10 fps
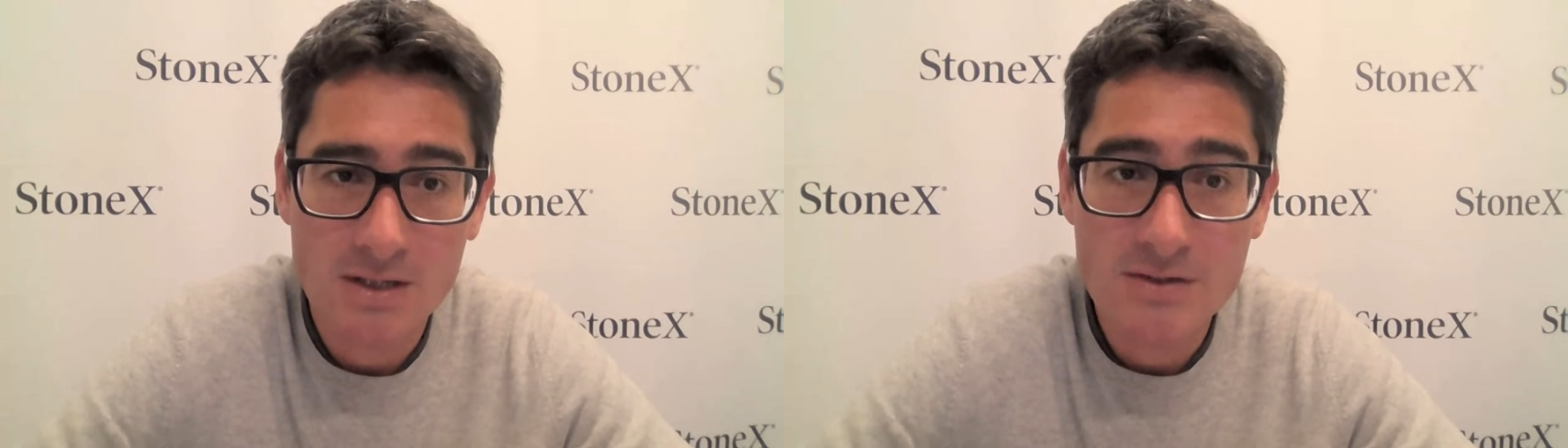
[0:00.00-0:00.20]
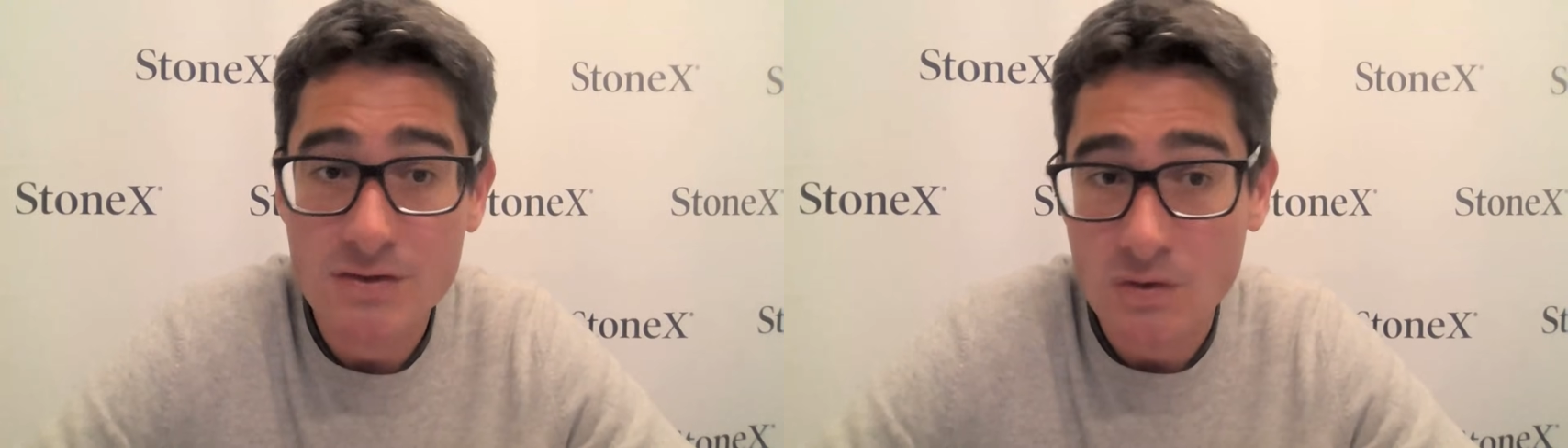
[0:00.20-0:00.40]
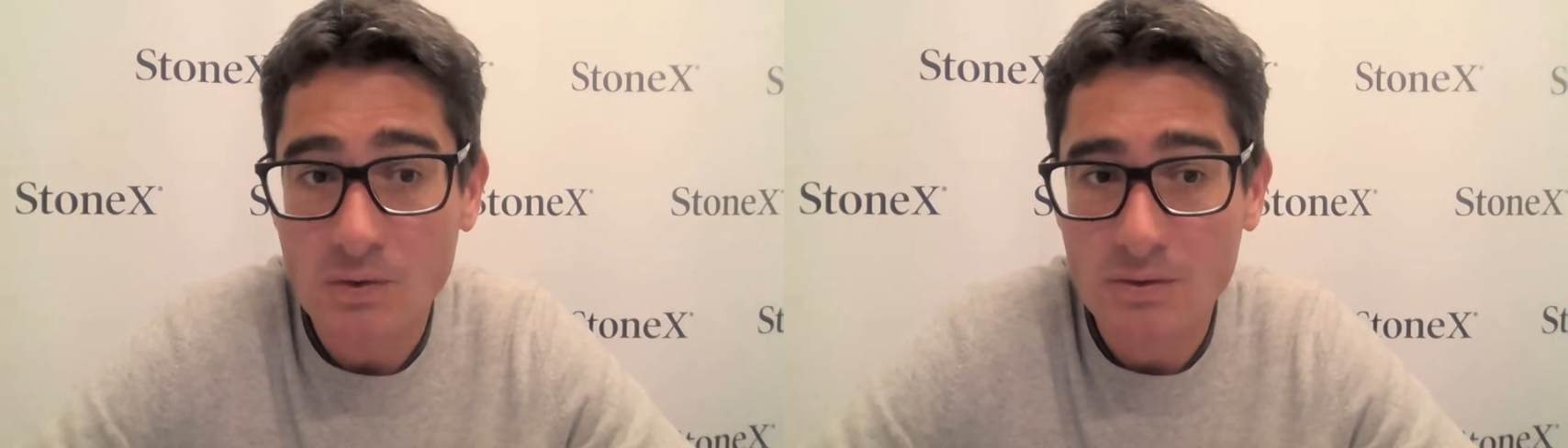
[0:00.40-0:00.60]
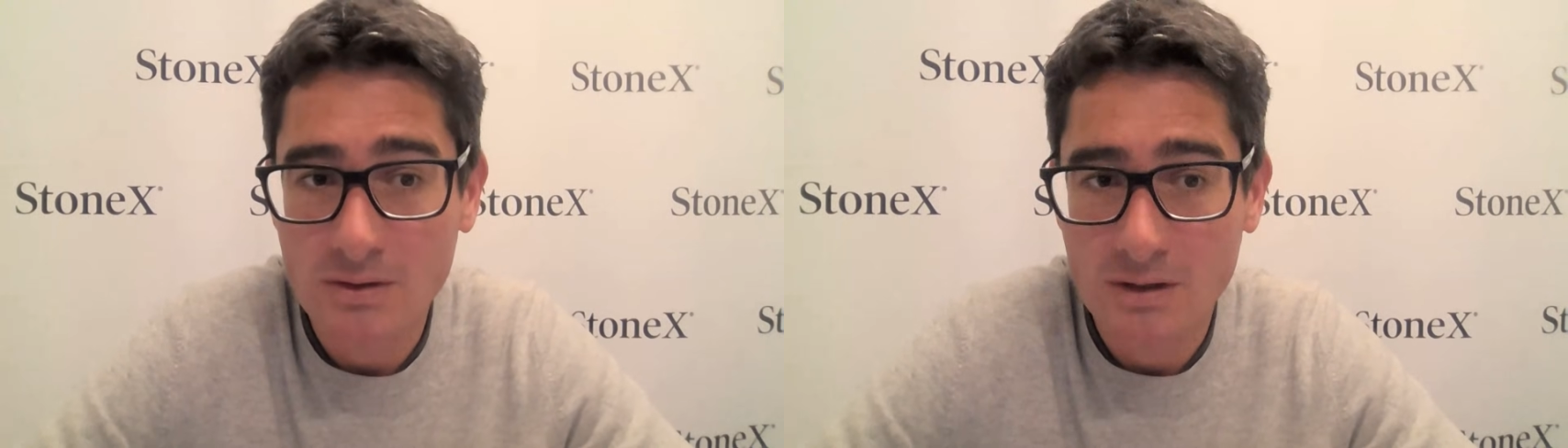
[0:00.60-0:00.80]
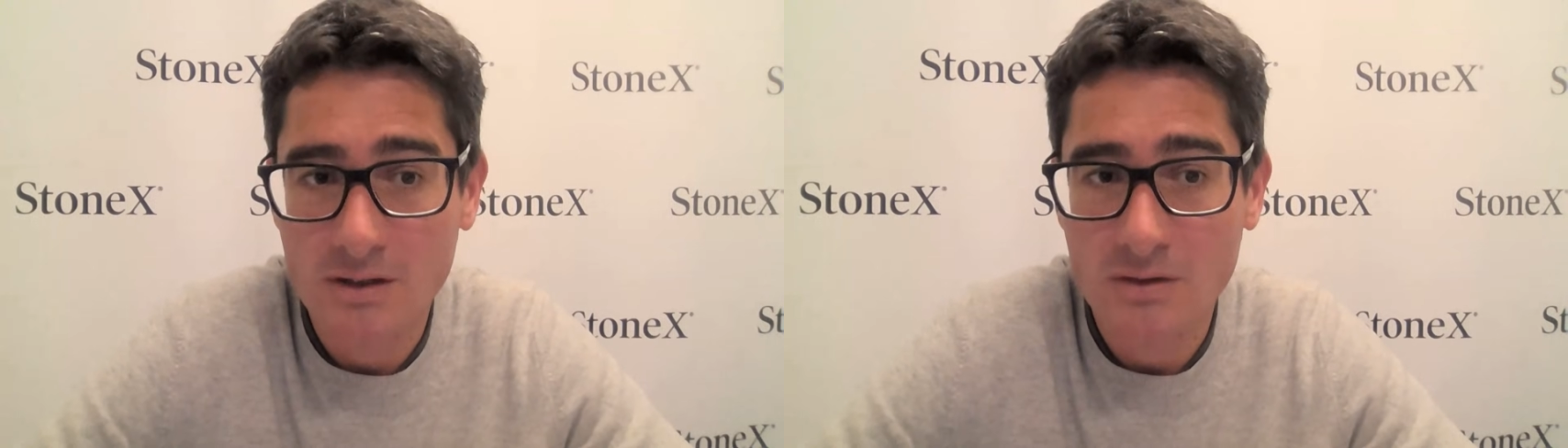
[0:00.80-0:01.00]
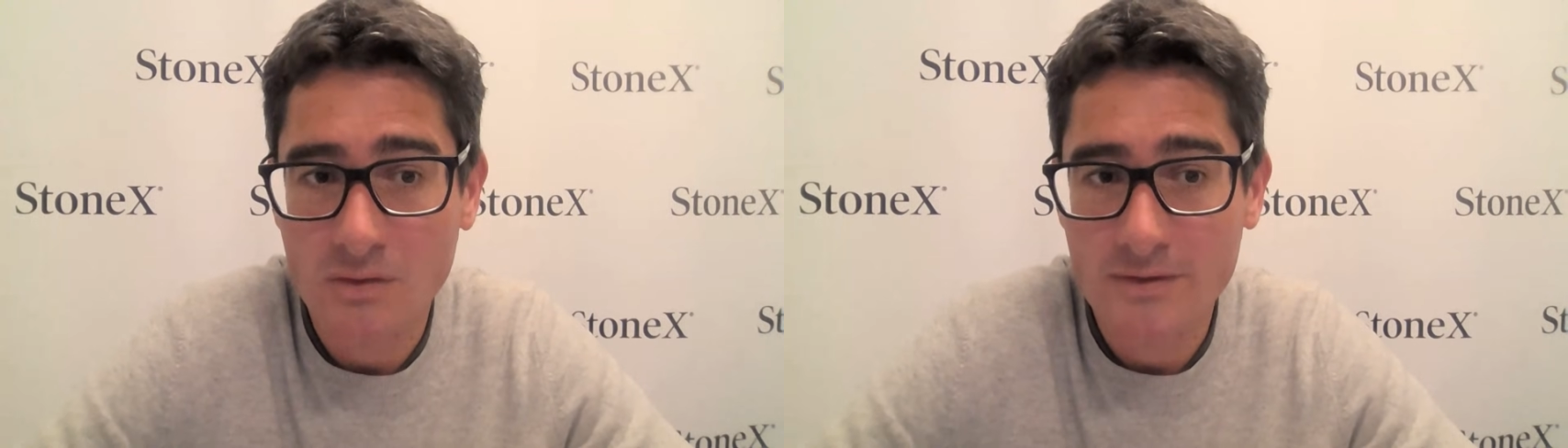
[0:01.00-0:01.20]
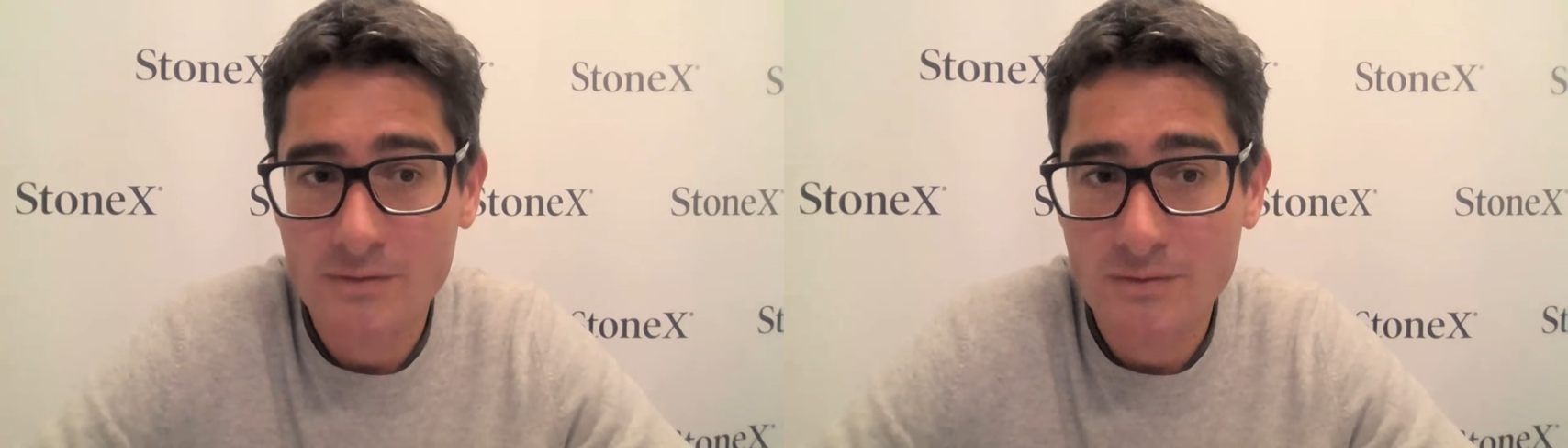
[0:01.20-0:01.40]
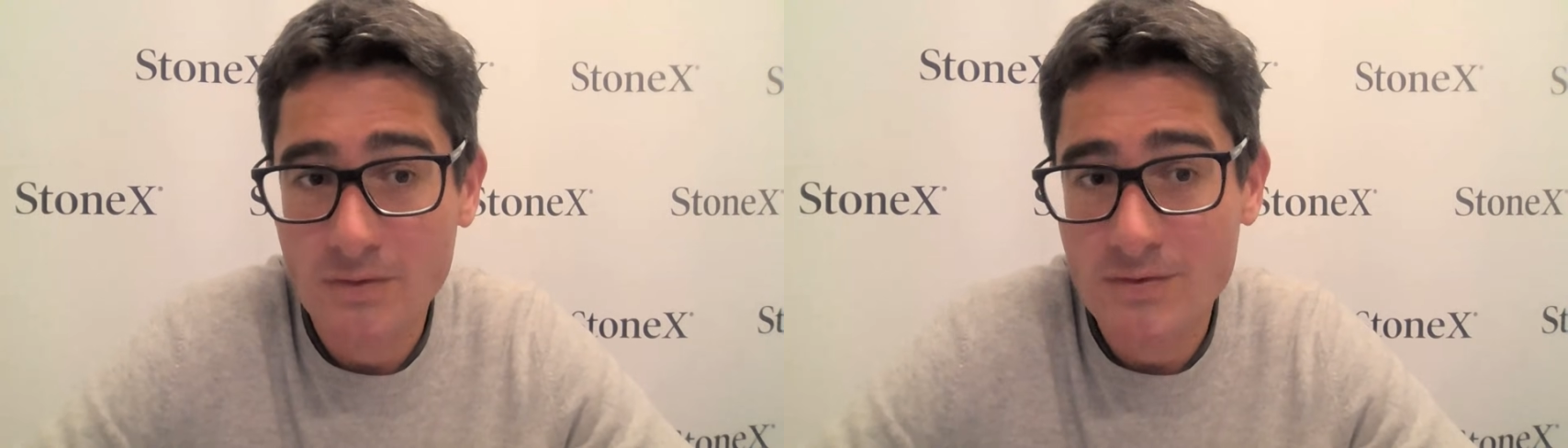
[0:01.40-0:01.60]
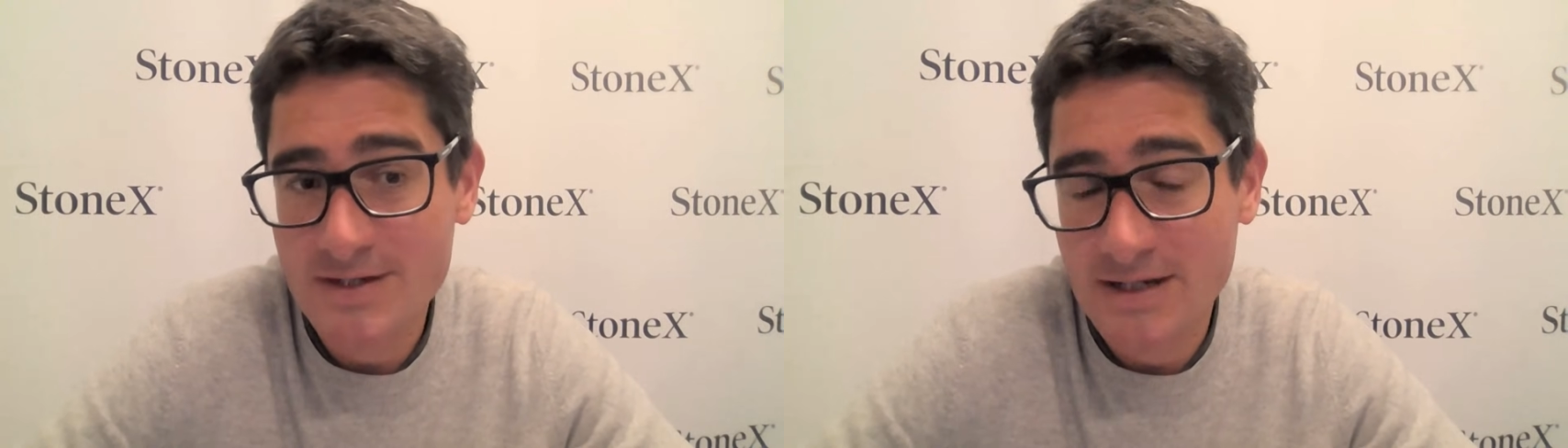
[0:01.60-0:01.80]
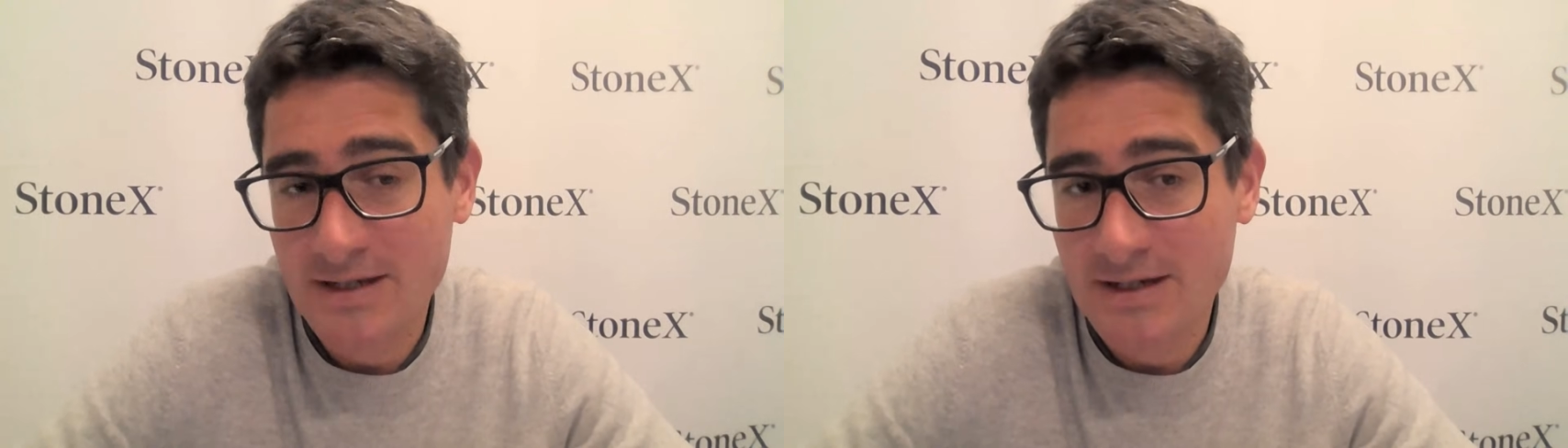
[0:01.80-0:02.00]
slow or even reverse,
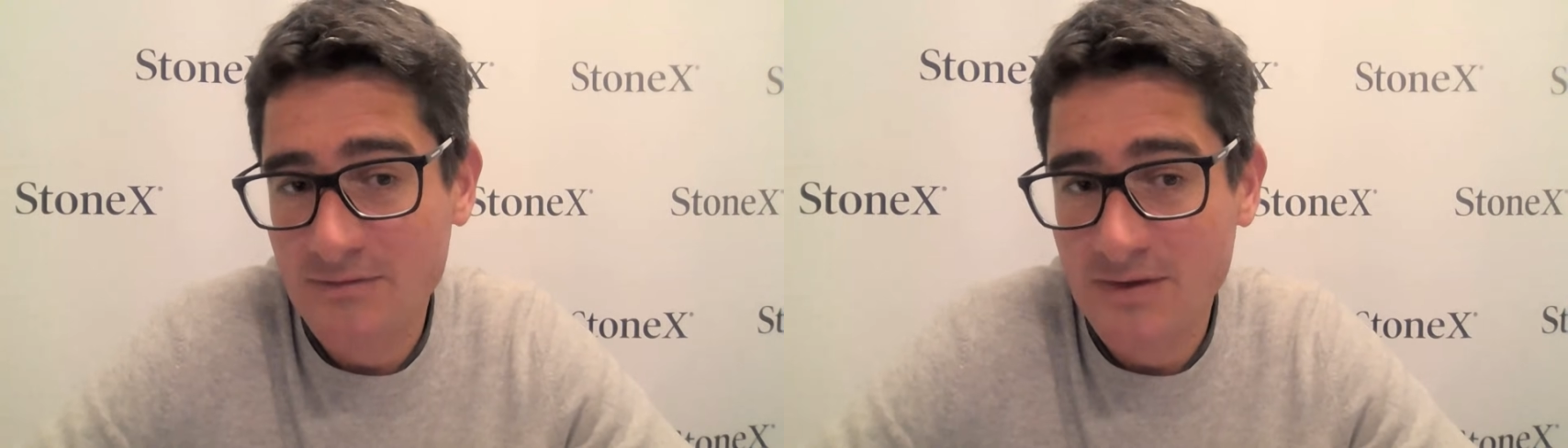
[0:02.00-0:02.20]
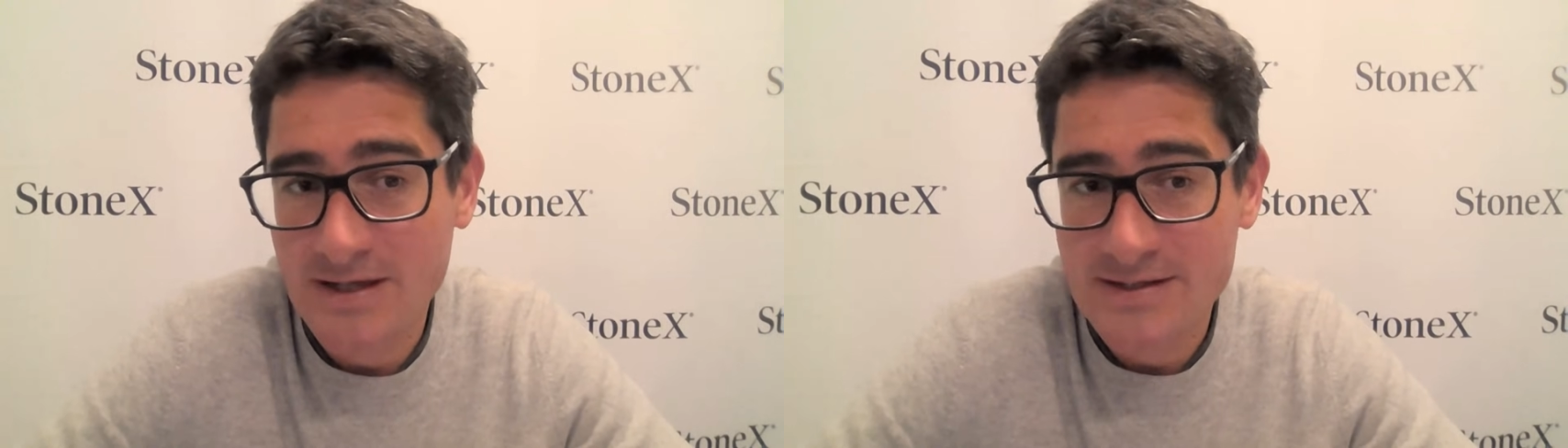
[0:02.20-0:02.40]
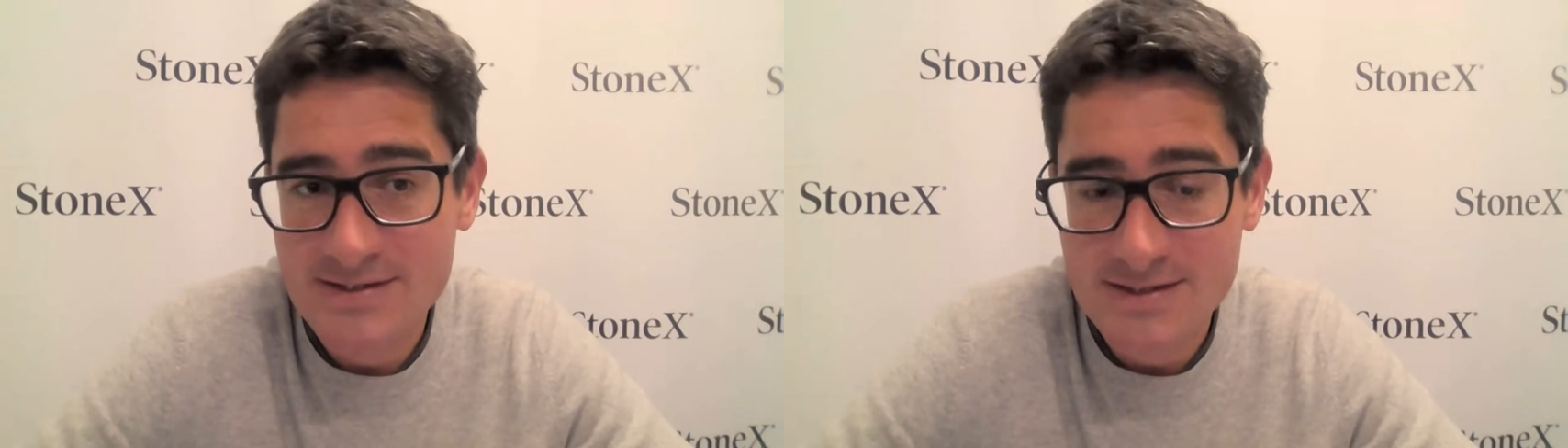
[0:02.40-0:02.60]
and I think